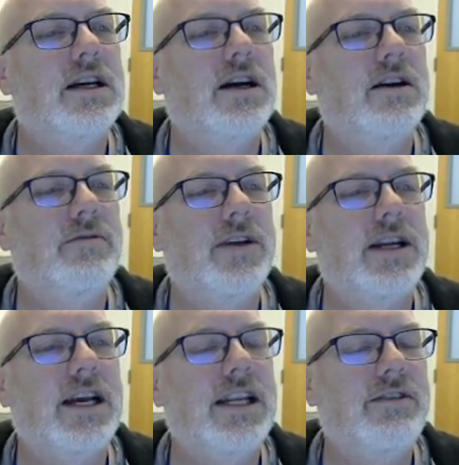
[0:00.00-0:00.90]
Um,
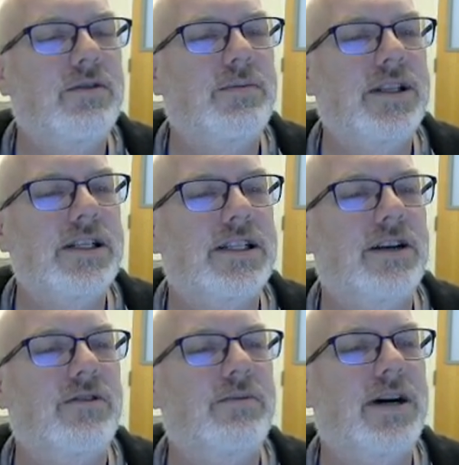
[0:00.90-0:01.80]
and I can even put these on
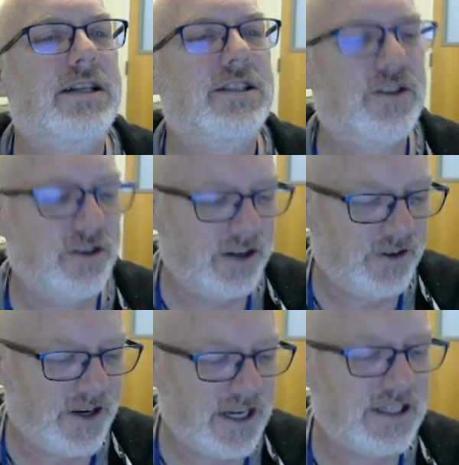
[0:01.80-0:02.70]
a repository if
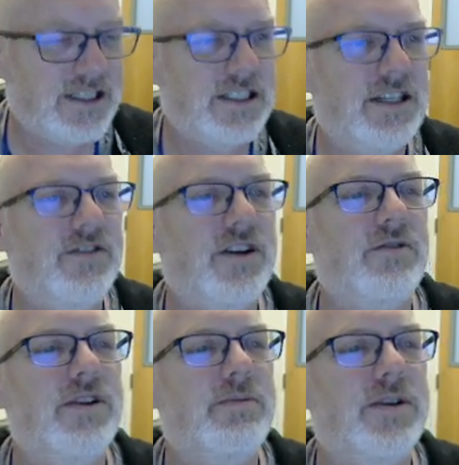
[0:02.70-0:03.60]
you ask to see if you
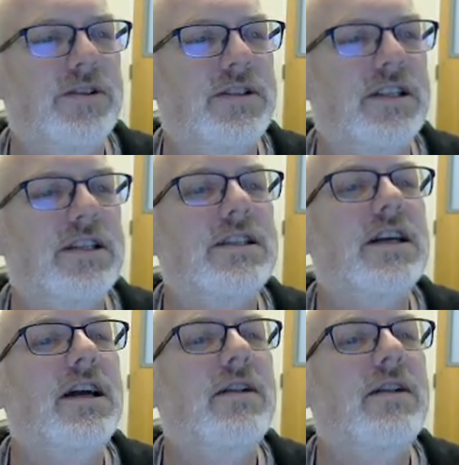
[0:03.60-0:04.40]
could reproduce this.